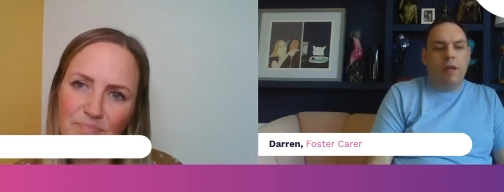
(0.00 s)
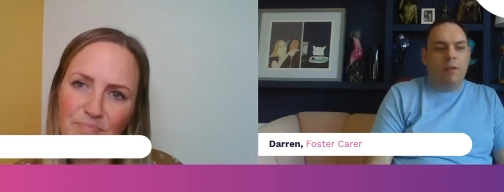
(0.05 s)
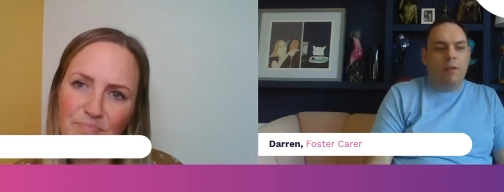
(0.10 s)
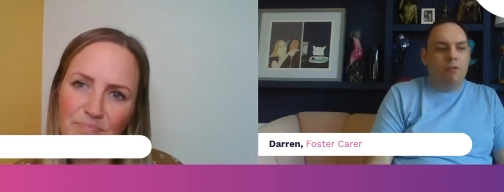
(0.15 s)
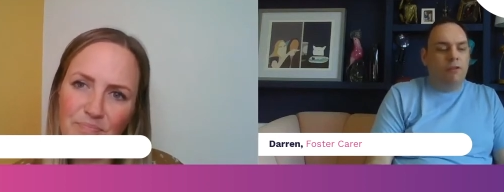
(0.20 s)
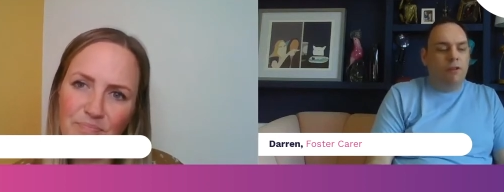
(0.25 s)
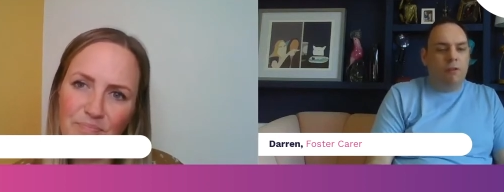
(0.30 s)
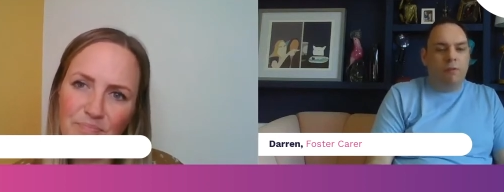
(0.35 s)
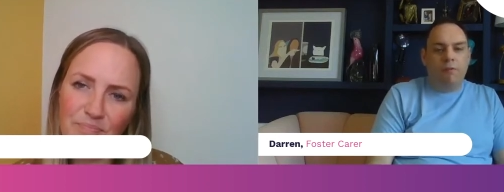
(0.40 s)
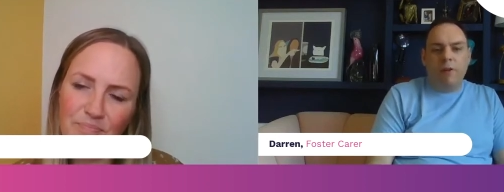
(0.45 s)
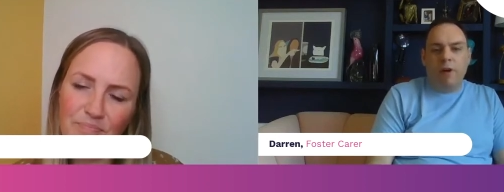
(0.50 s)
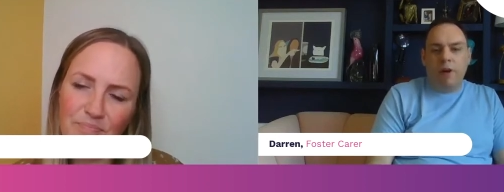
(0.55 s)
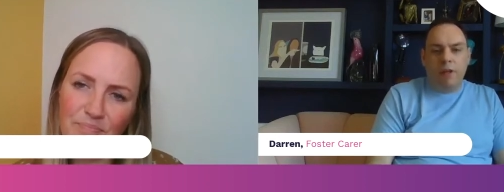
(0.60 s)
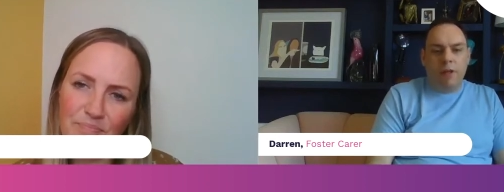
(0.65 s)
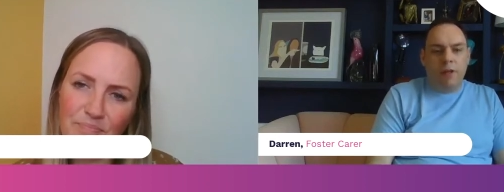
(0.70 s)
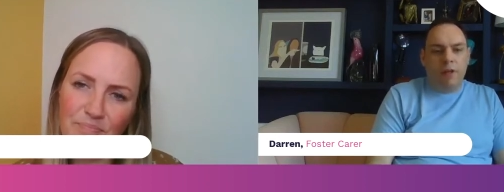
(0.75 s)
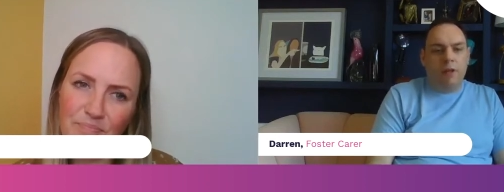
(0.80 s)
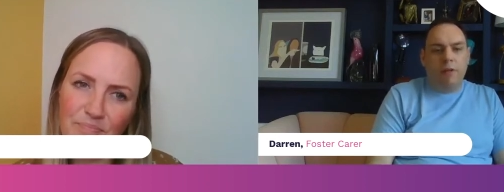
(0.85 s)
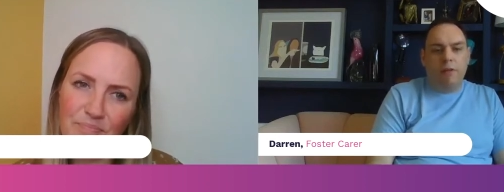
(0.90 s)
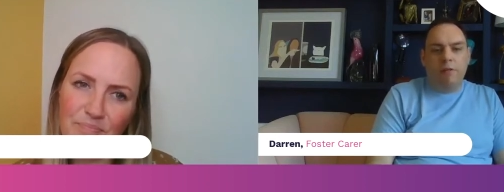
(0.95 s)
Speaker 1: it's just
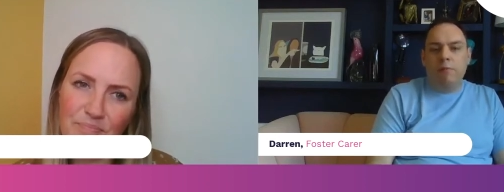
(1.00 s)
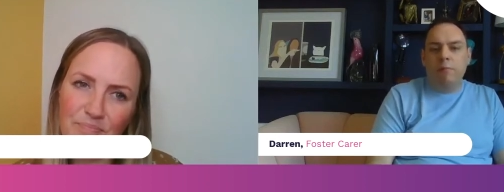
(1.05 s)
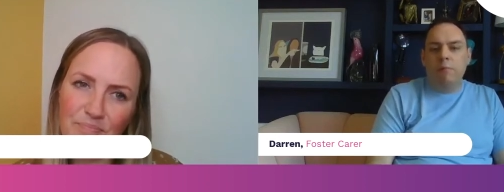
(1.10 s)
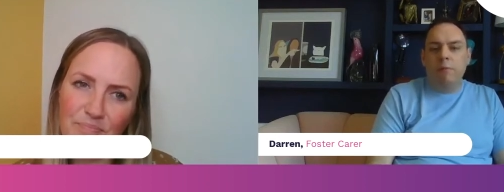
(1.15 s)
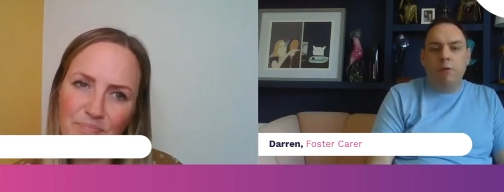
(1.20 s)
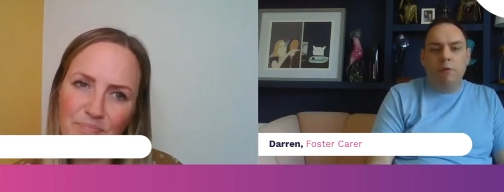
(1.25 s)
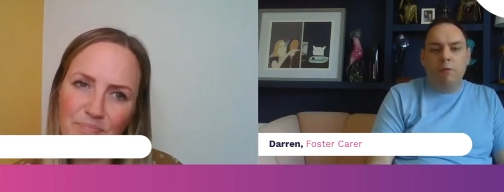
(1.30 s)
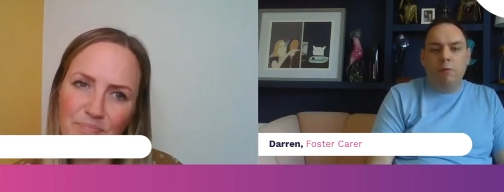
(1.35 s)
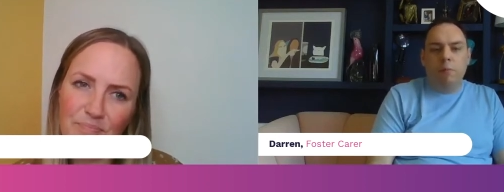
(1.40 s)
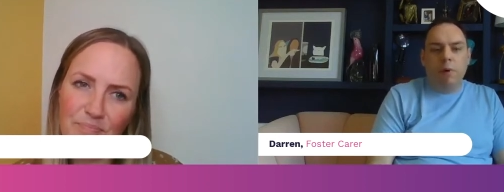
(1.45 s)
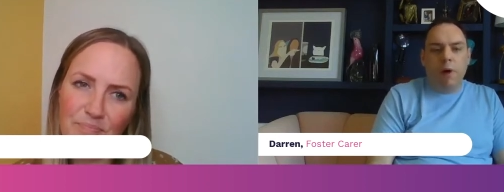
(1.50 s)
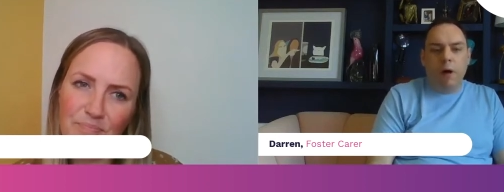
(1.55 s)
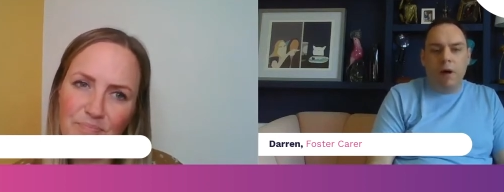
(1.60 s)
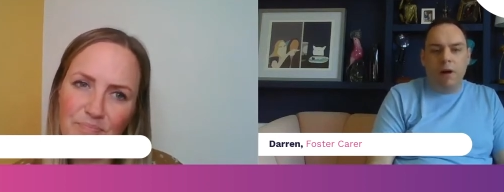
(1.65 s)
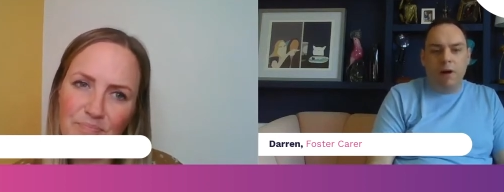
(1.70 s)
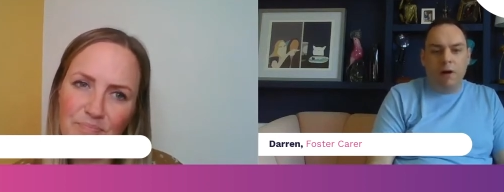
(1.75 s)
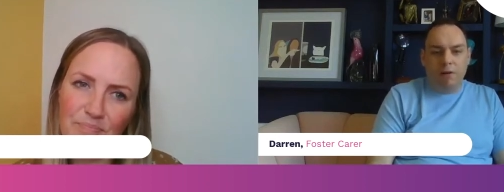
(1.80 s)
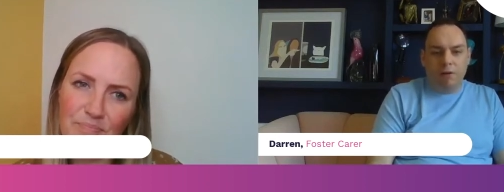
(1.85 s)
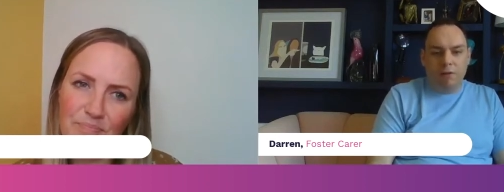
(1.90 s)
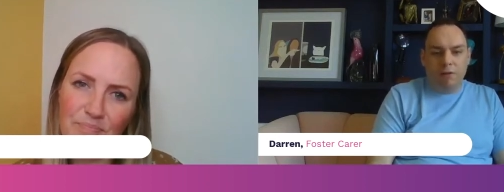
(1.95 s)
finding the small
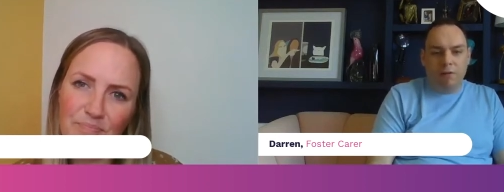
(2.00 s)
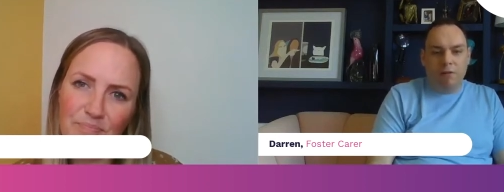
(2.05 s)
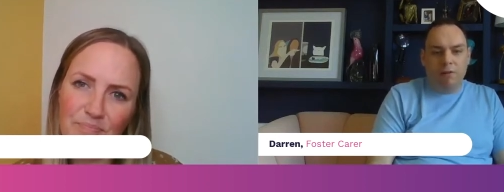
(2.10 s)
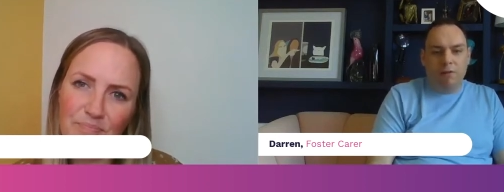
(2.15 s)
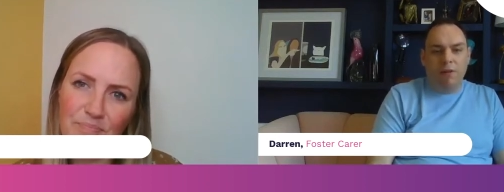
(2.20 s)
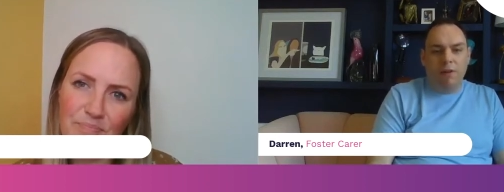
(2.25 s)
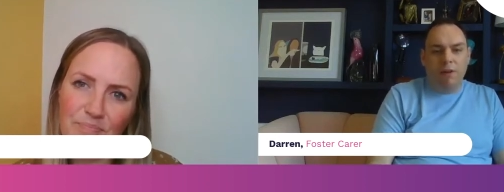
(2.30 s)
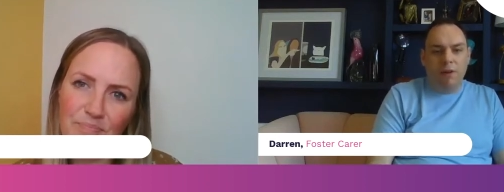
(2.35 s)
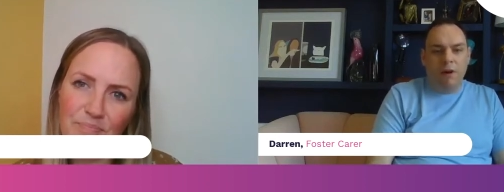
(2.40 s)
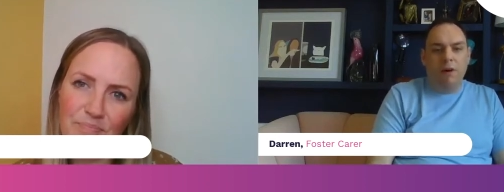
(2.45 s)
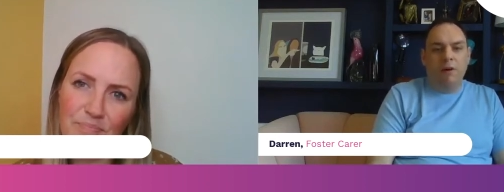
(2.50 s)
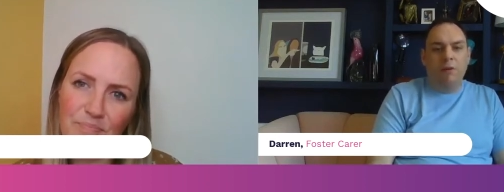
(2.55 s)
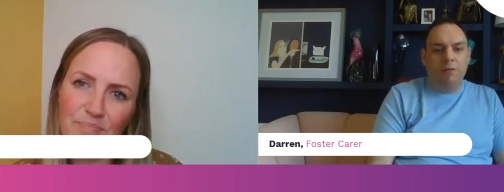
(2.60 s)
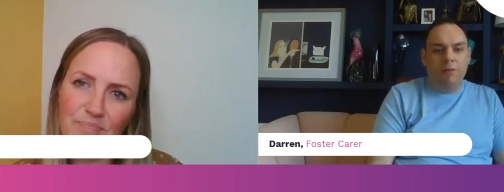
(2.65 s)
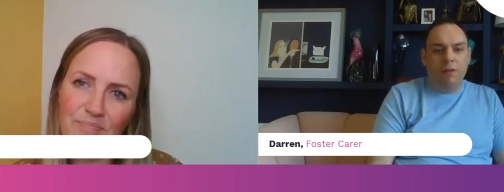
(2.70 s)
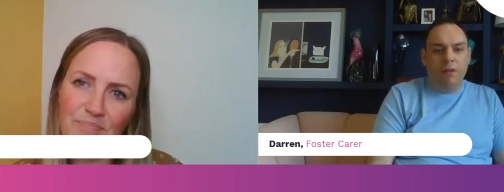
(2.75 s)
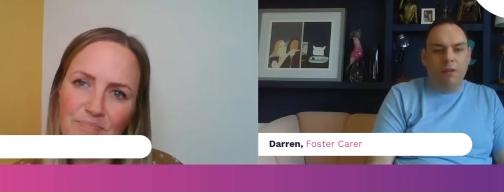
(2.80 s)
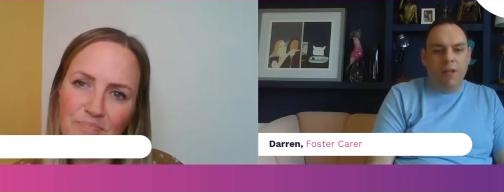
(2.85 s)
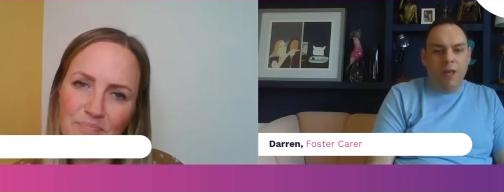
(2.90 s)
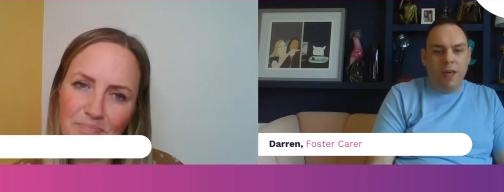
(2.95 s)
parts
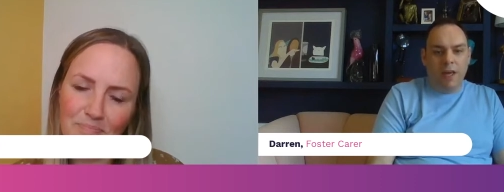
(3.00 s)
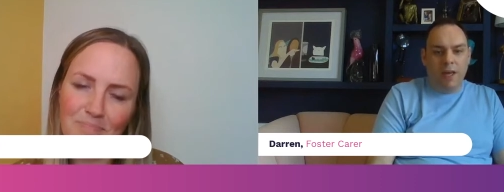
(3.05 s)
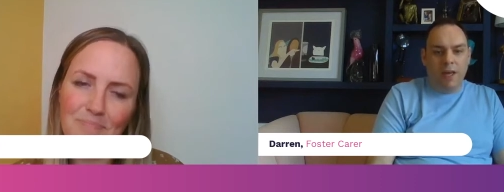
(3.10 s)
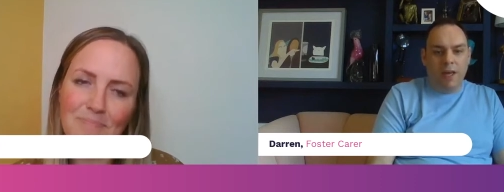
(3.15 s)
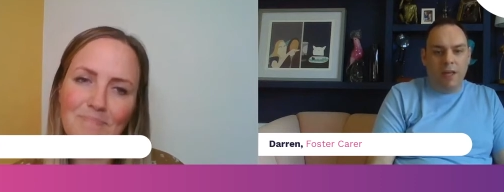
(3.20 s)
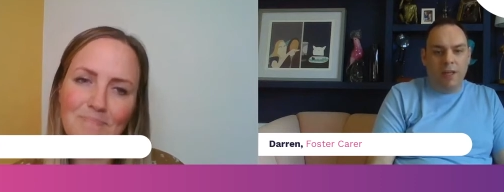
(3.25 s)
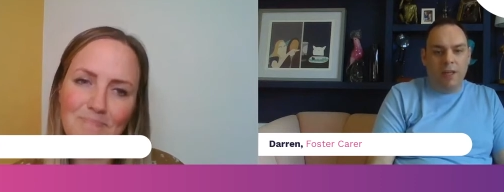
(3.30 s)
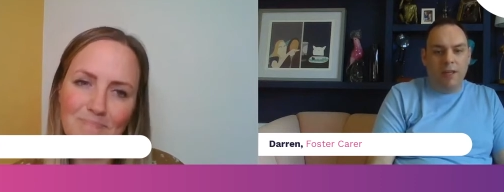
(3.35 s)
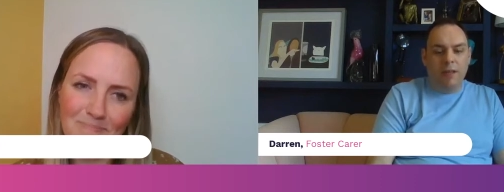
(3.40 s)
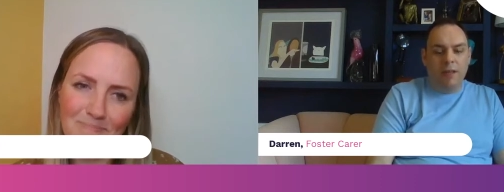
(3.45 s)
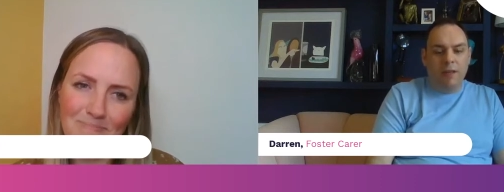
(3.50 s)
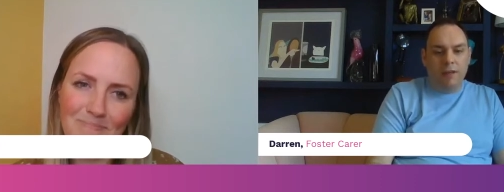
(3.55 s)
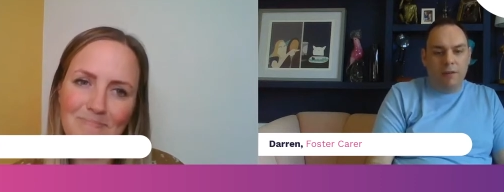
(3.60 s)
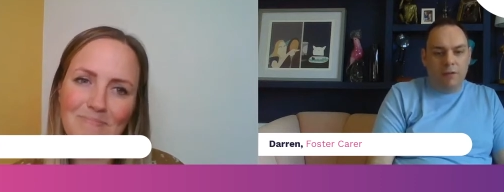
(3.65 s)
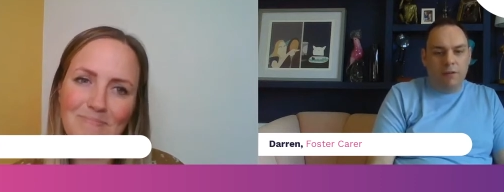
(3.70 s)
of the day